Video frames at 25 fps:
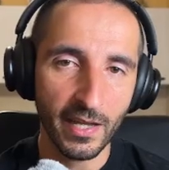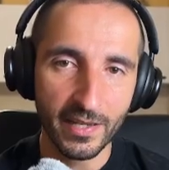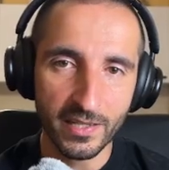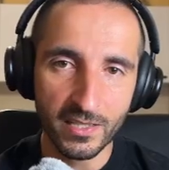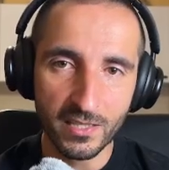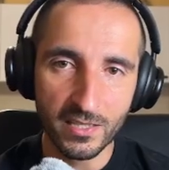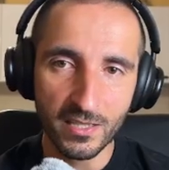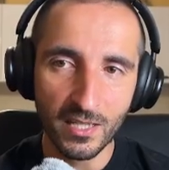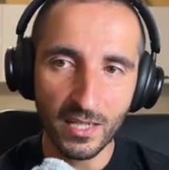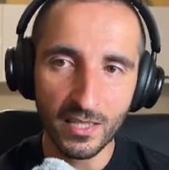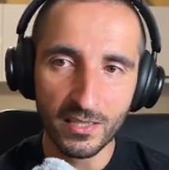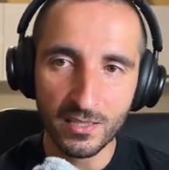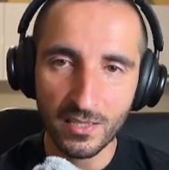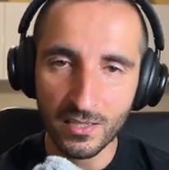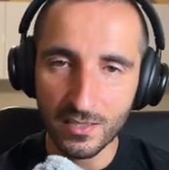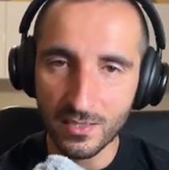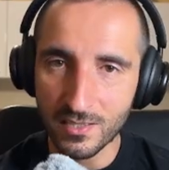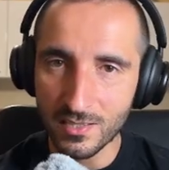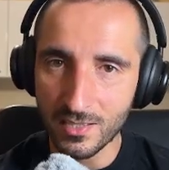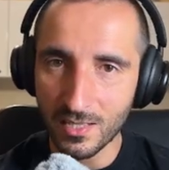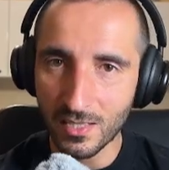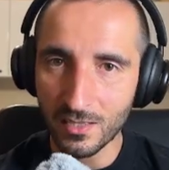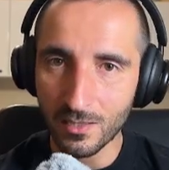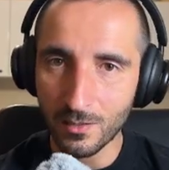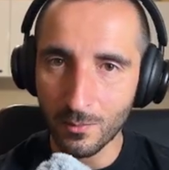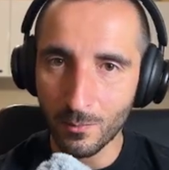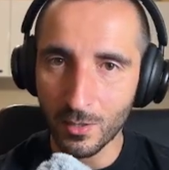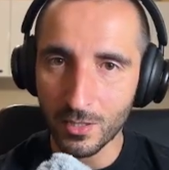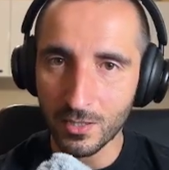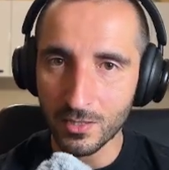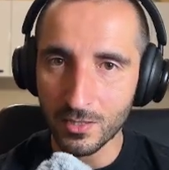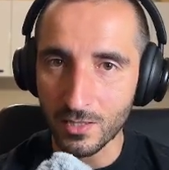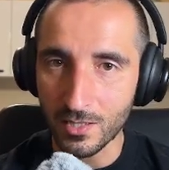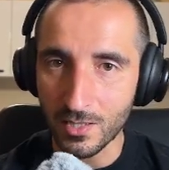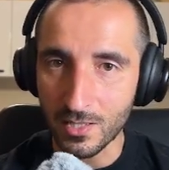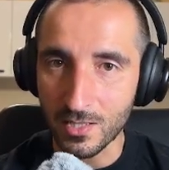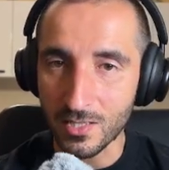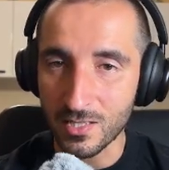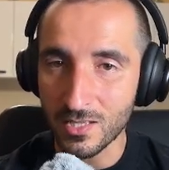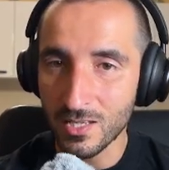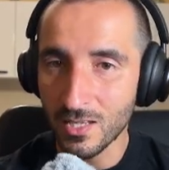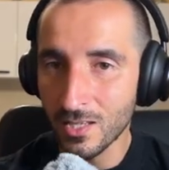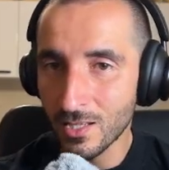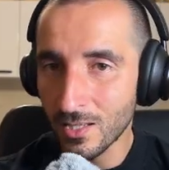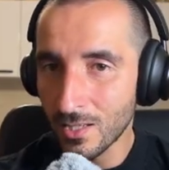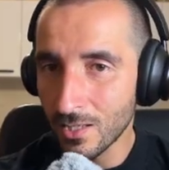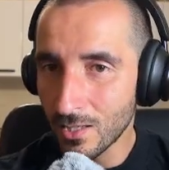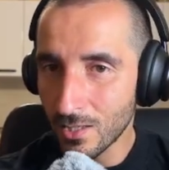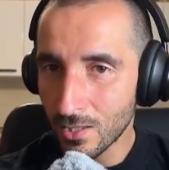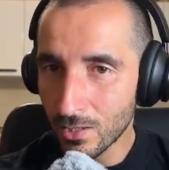extracted sentiment is
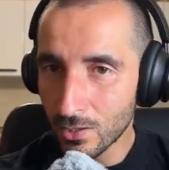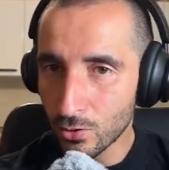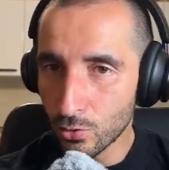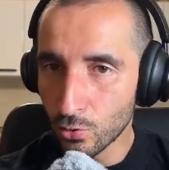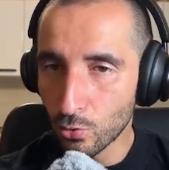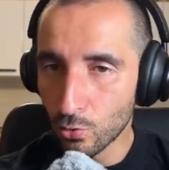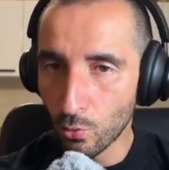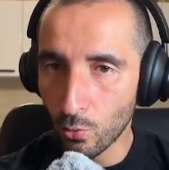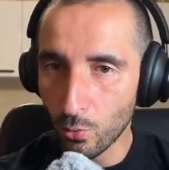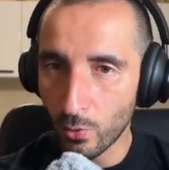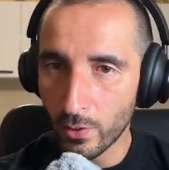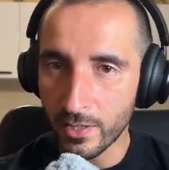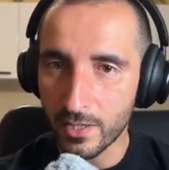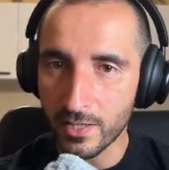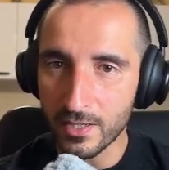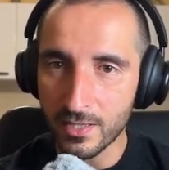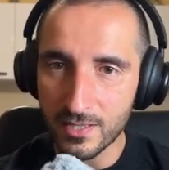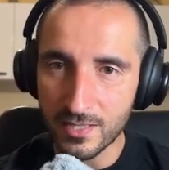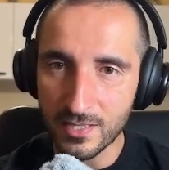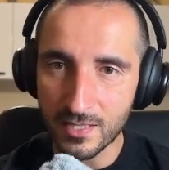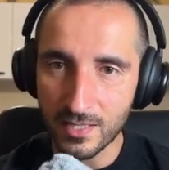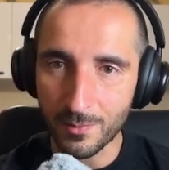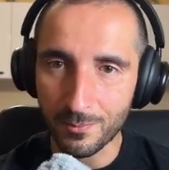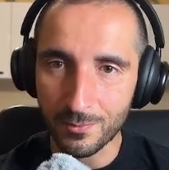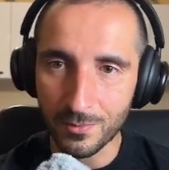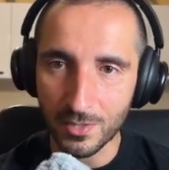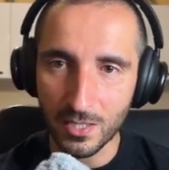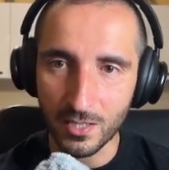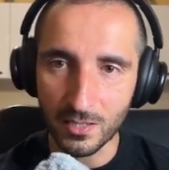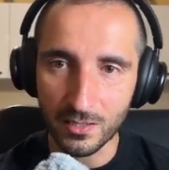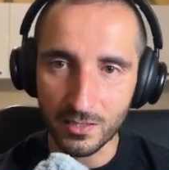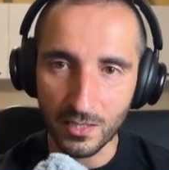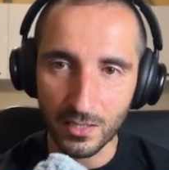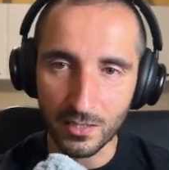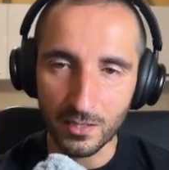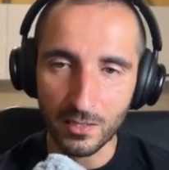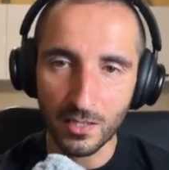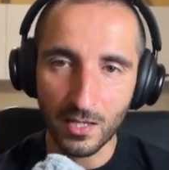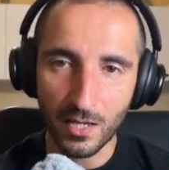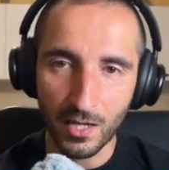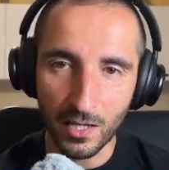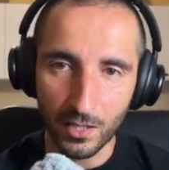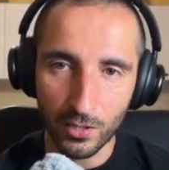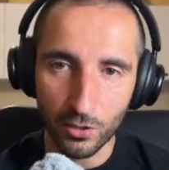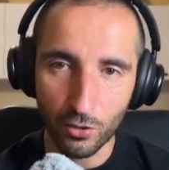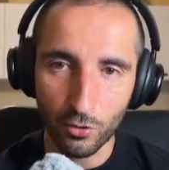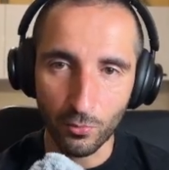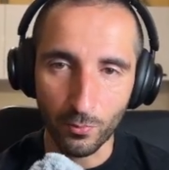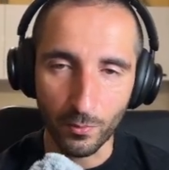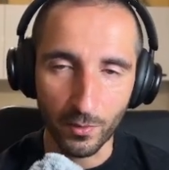truly something that a
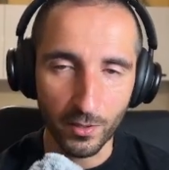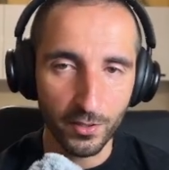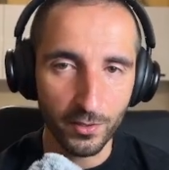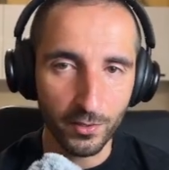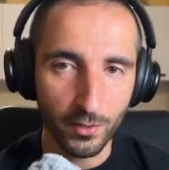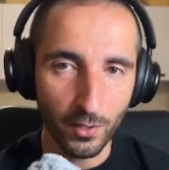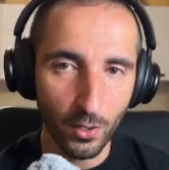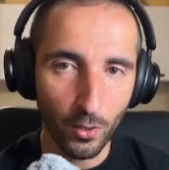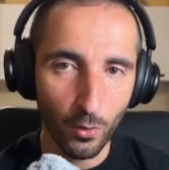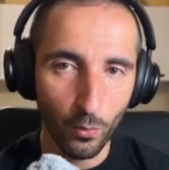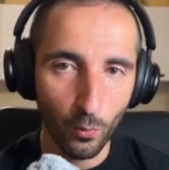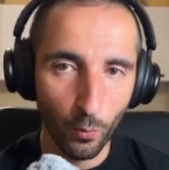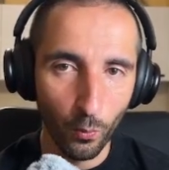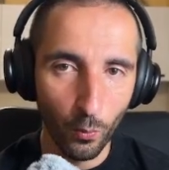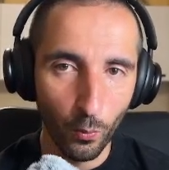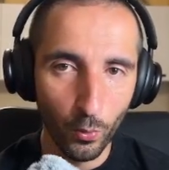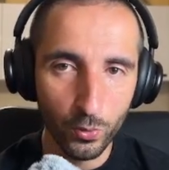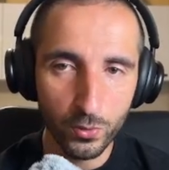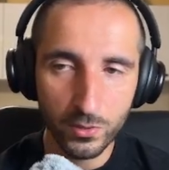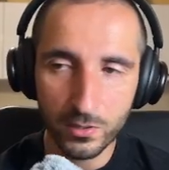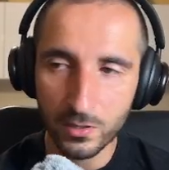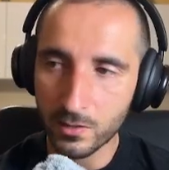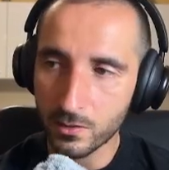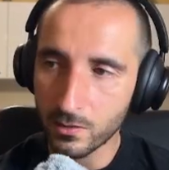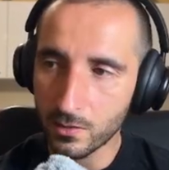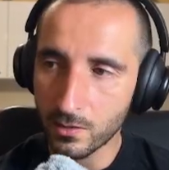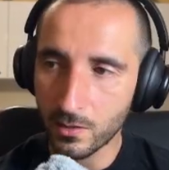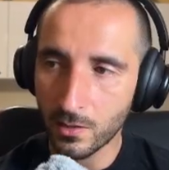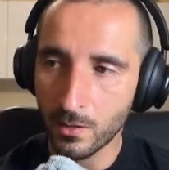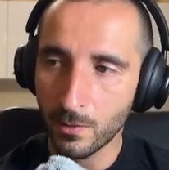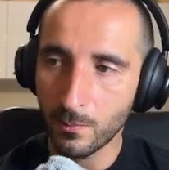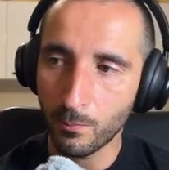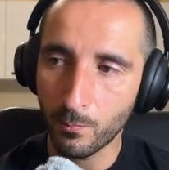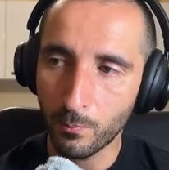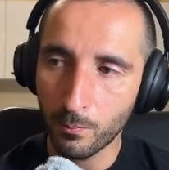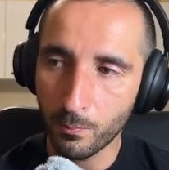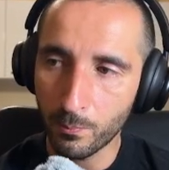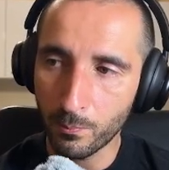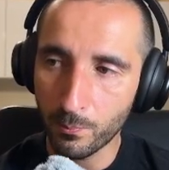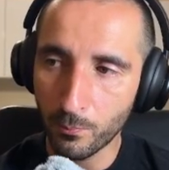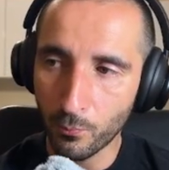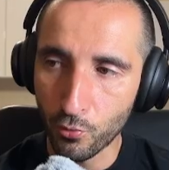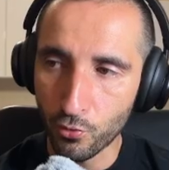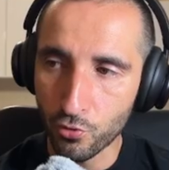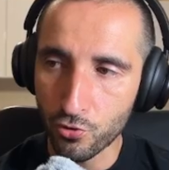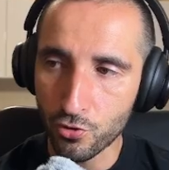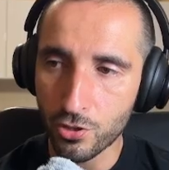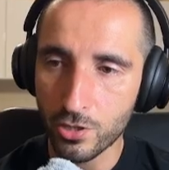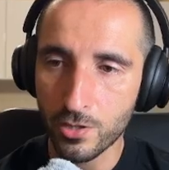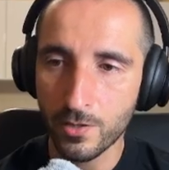human would
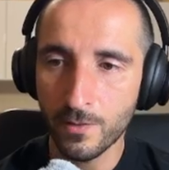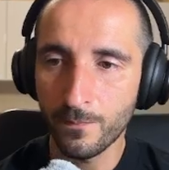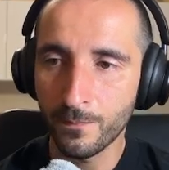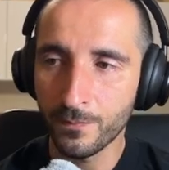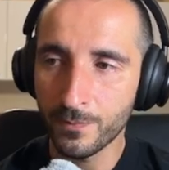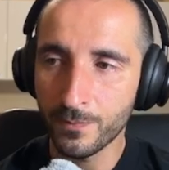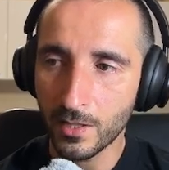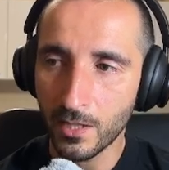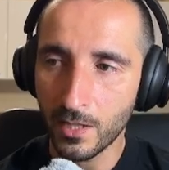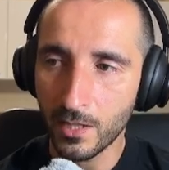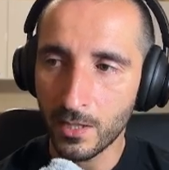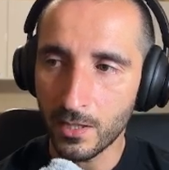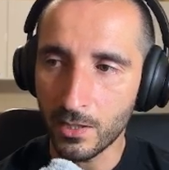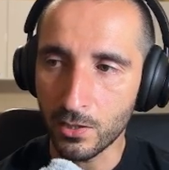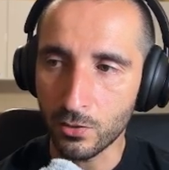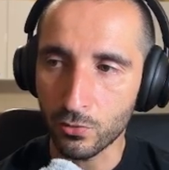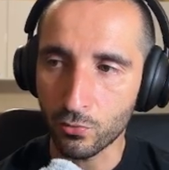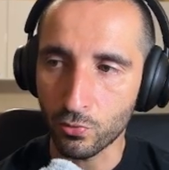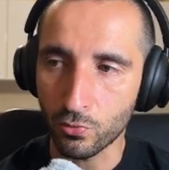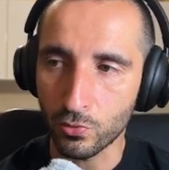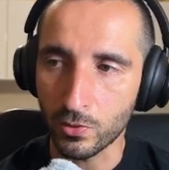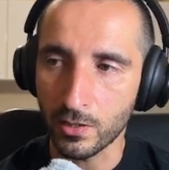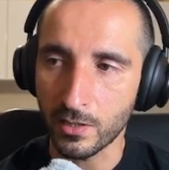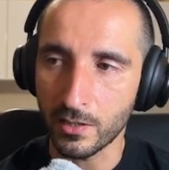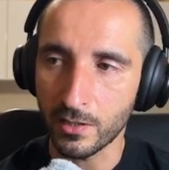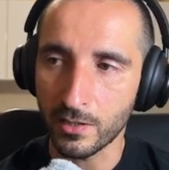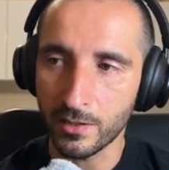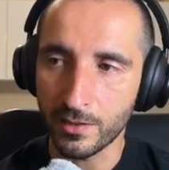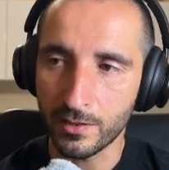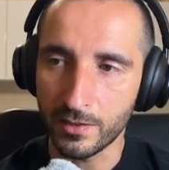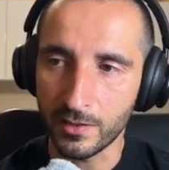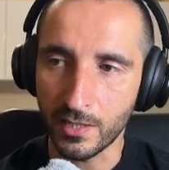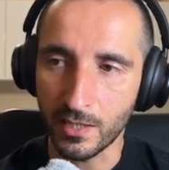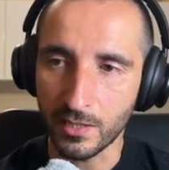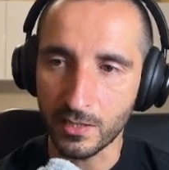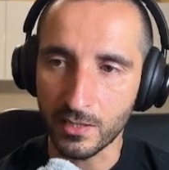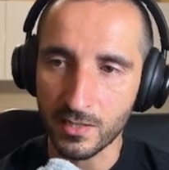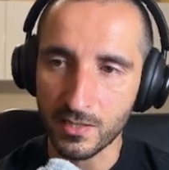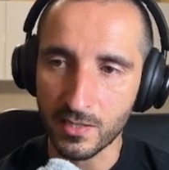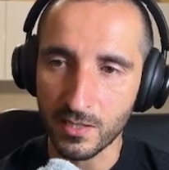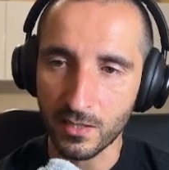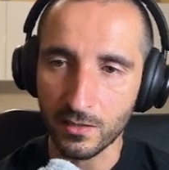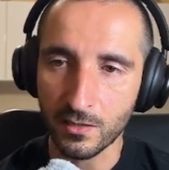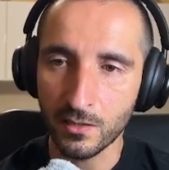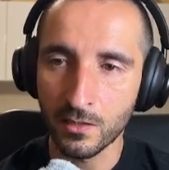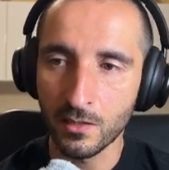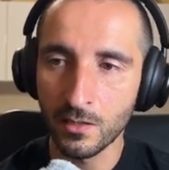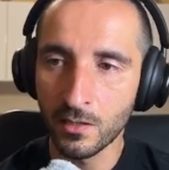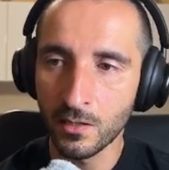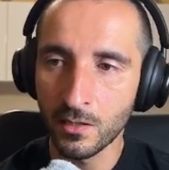push into the dataset.
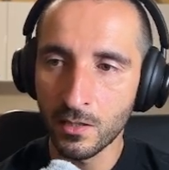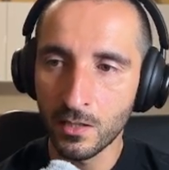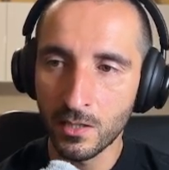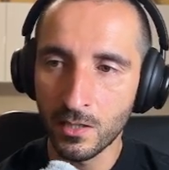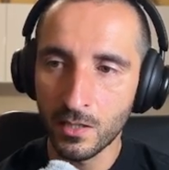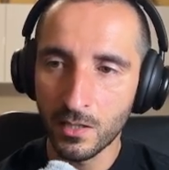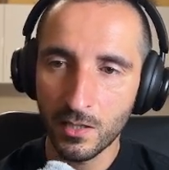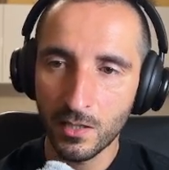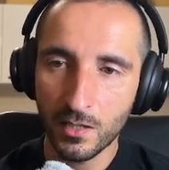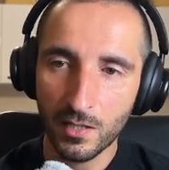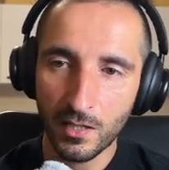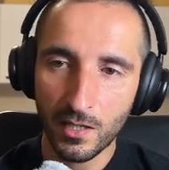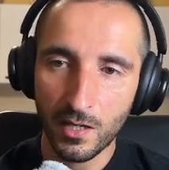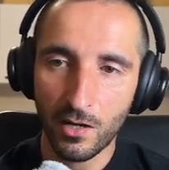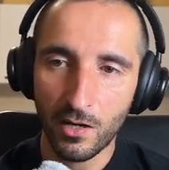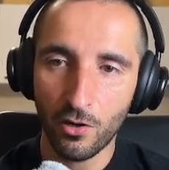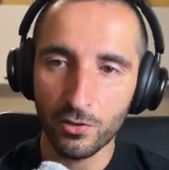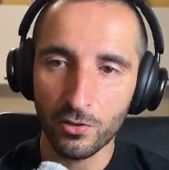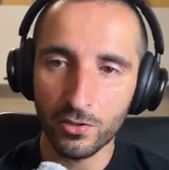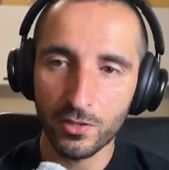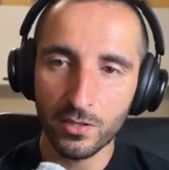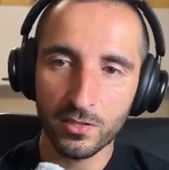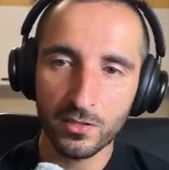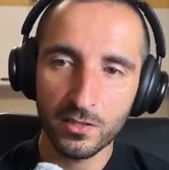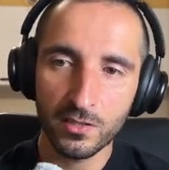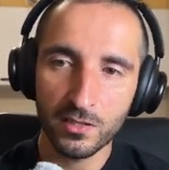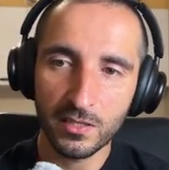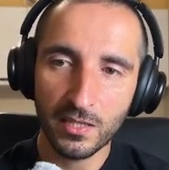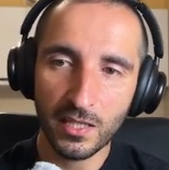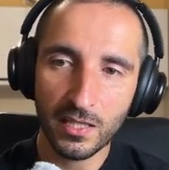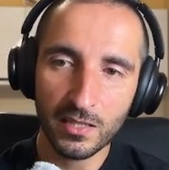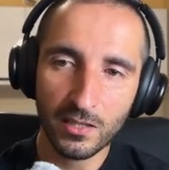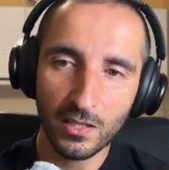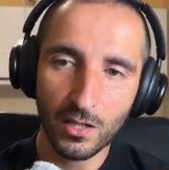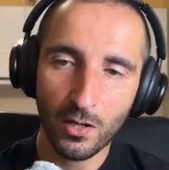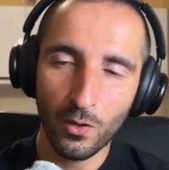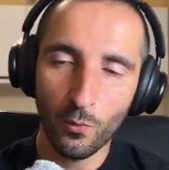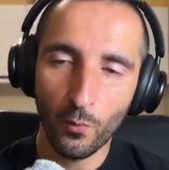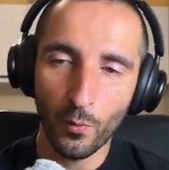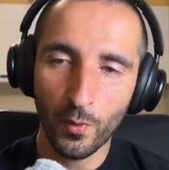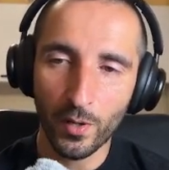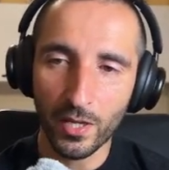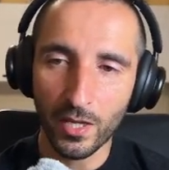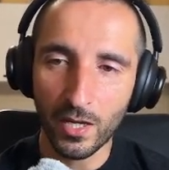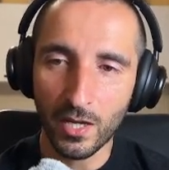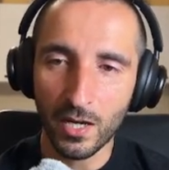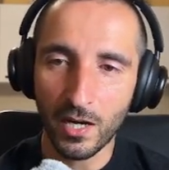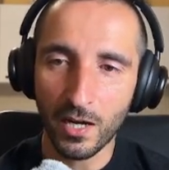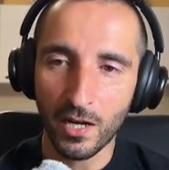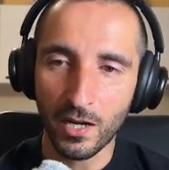Other than that,
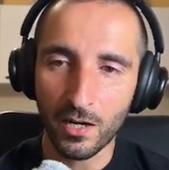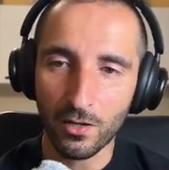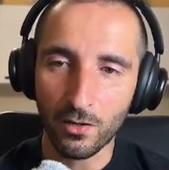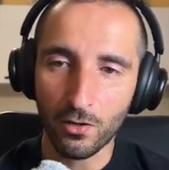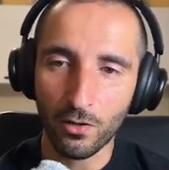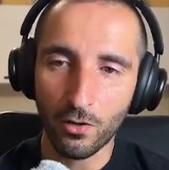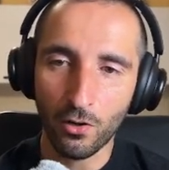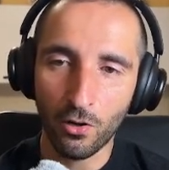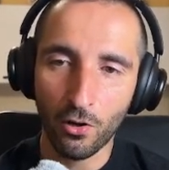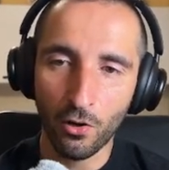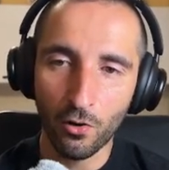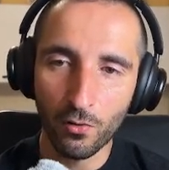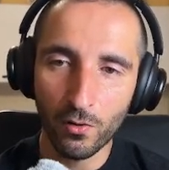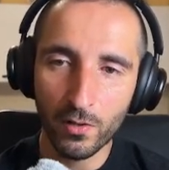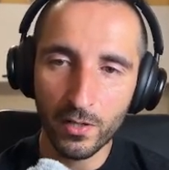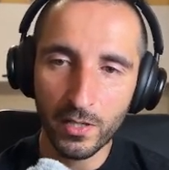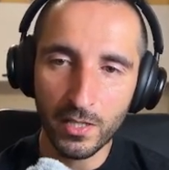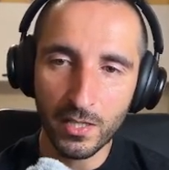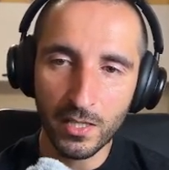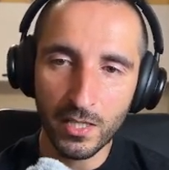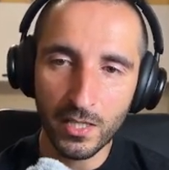we are only